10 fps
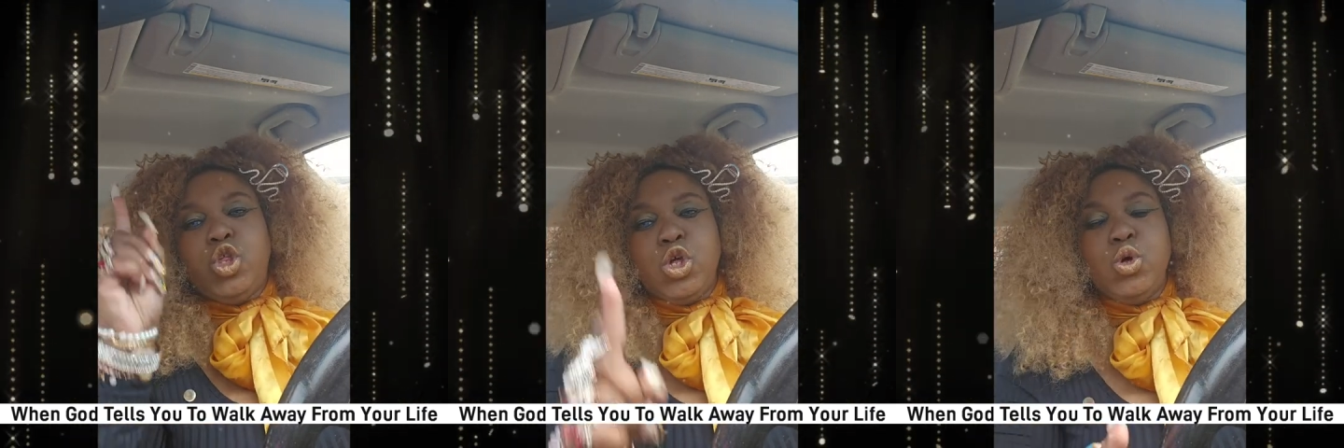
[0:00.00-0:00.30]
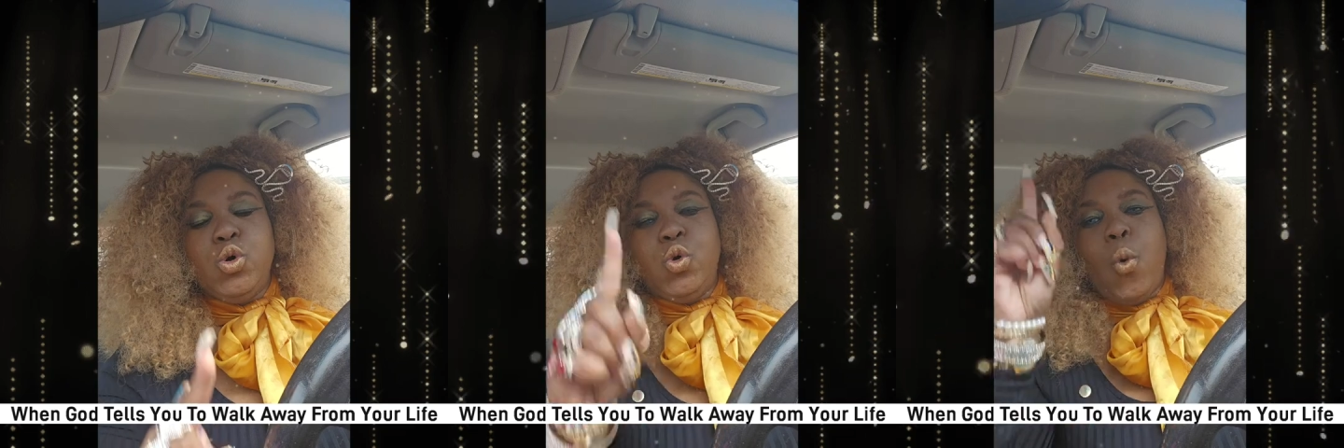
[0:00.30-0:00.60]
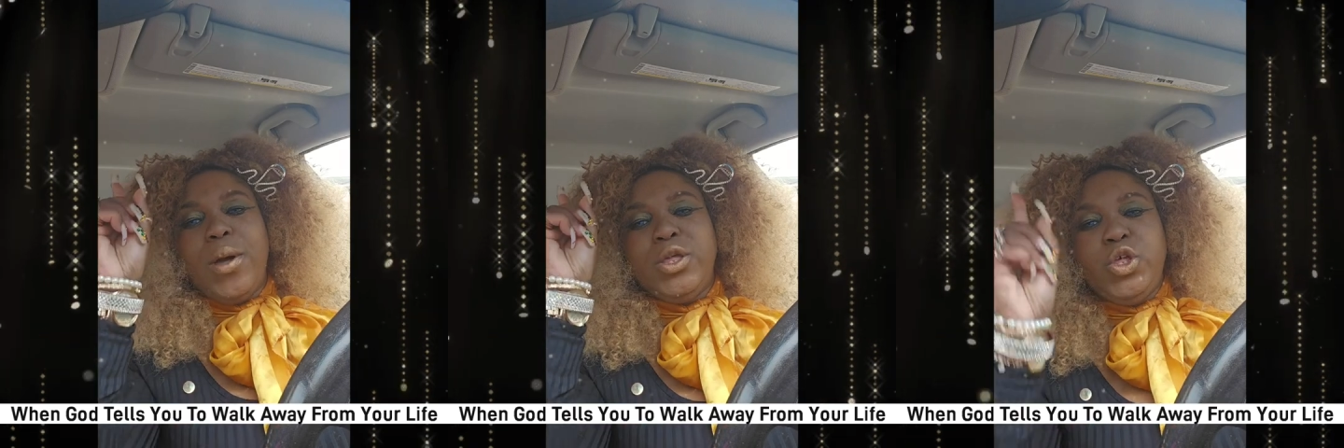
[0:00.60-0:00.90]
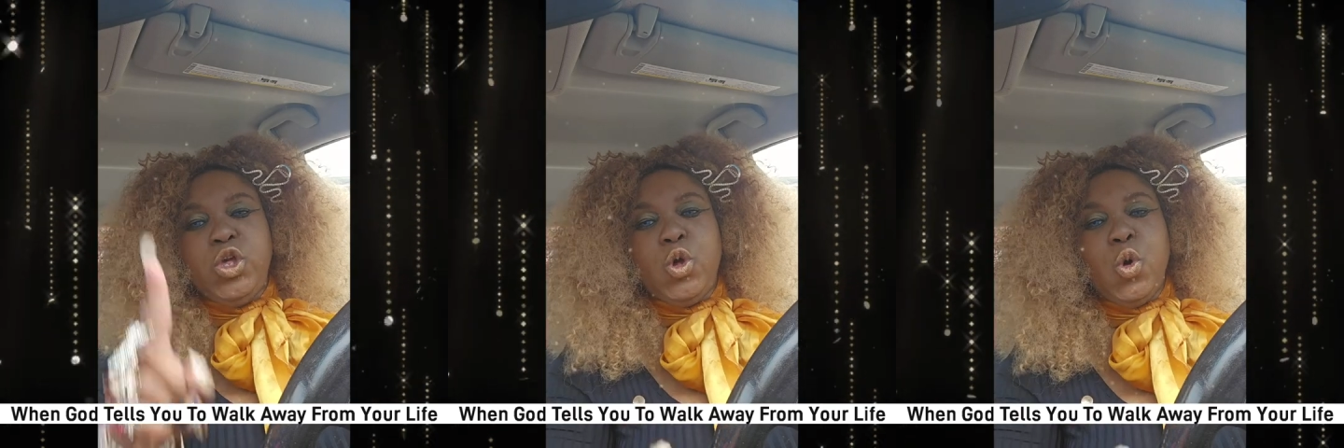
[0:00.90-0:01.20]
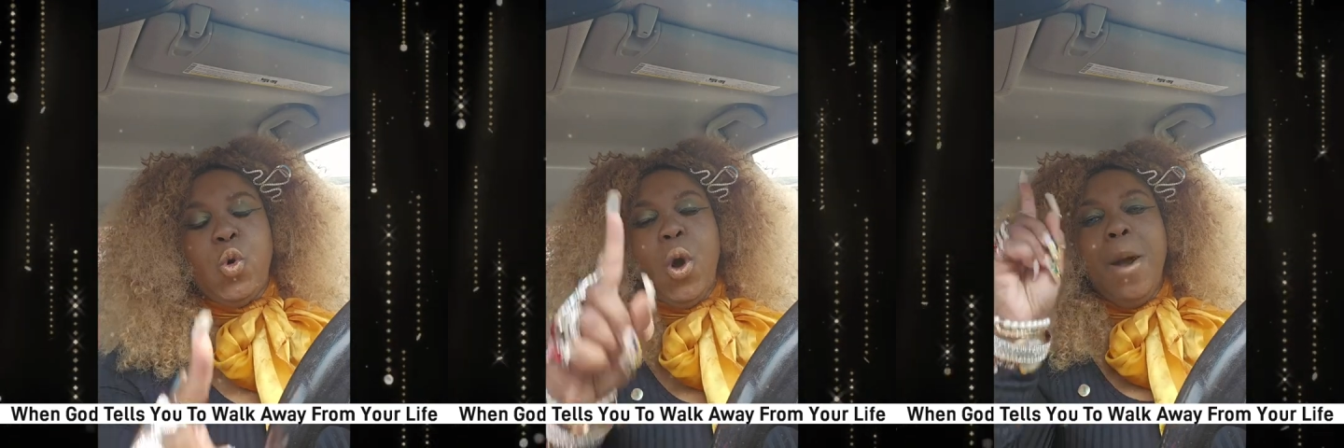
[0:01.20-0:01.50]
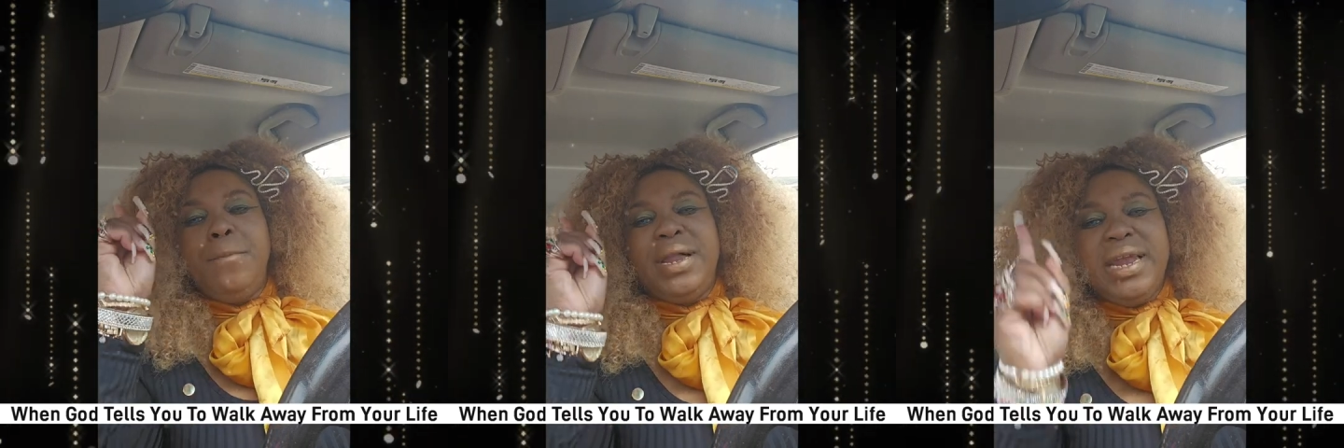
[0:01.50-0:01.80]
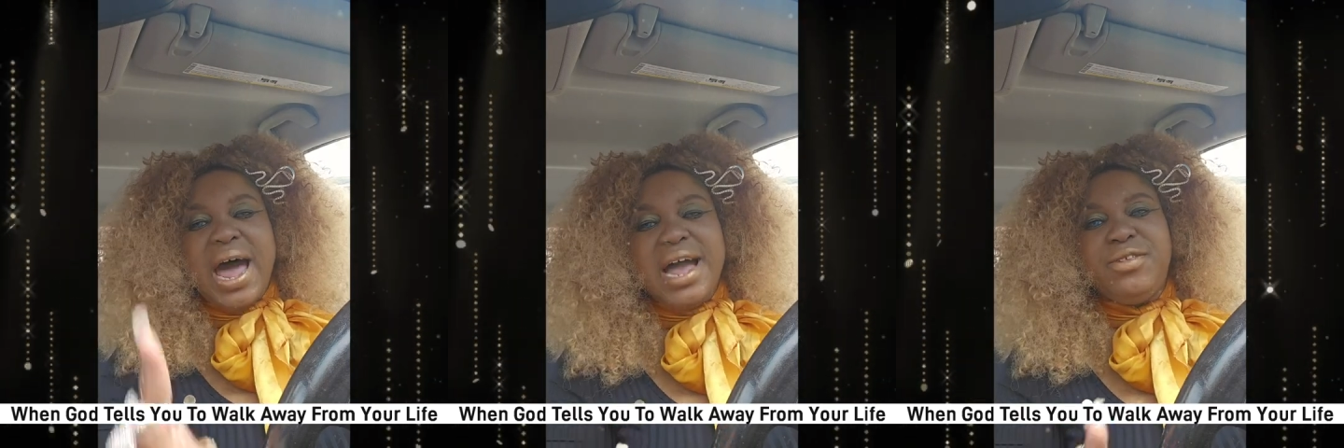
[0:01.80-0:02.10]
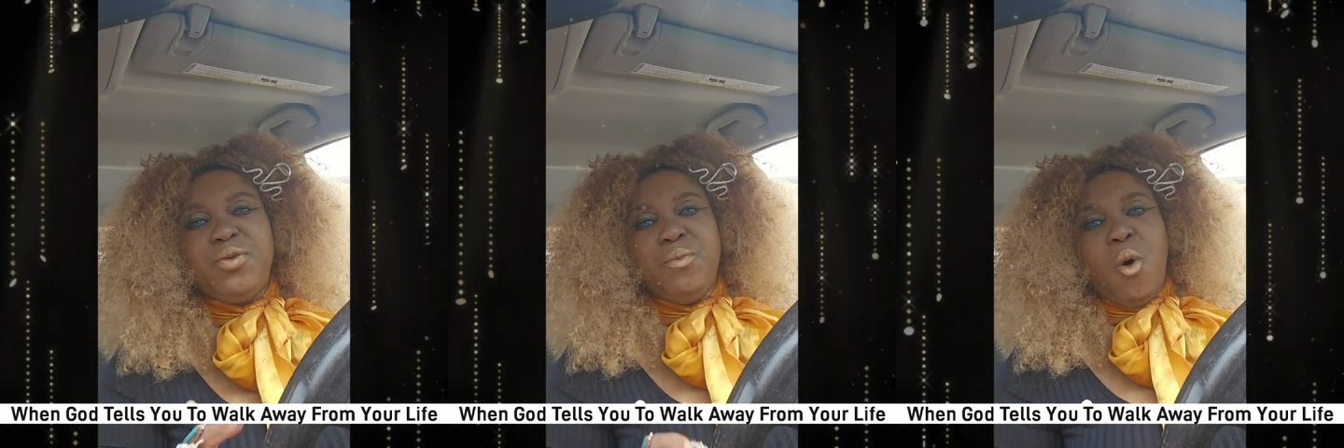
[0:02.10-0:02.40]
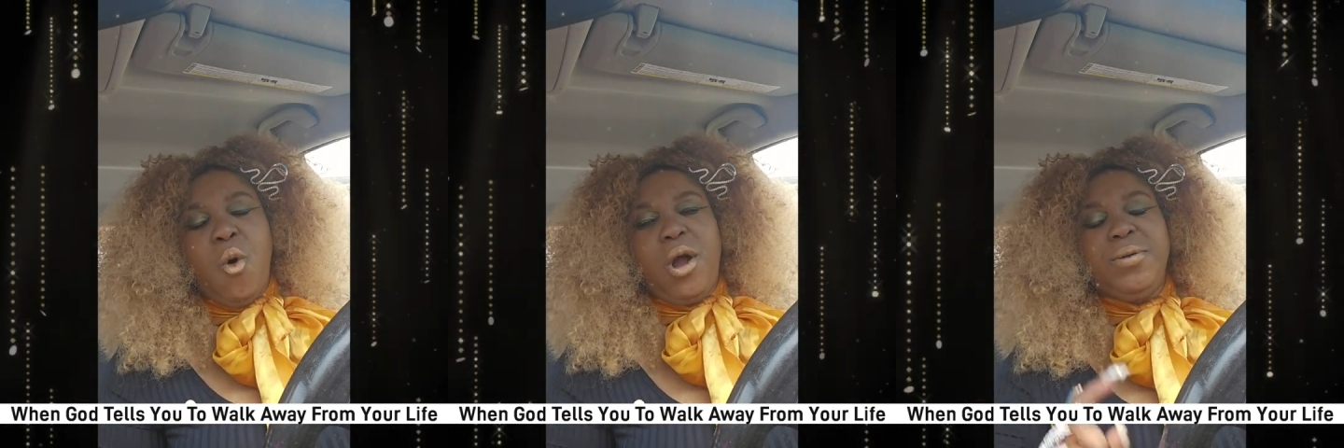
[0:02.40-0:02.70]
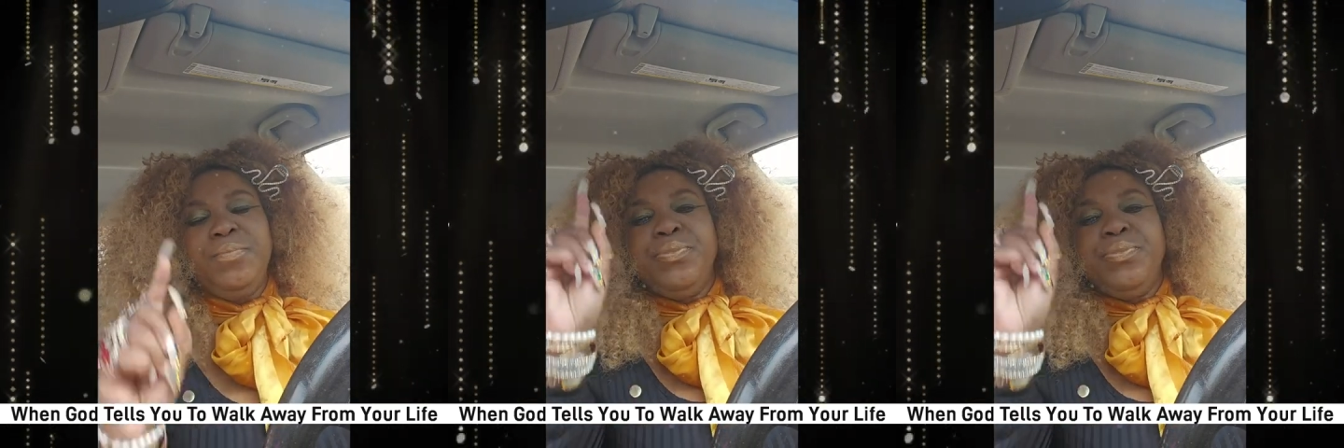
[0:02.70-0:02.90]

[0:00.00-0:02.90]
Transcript: to you plus more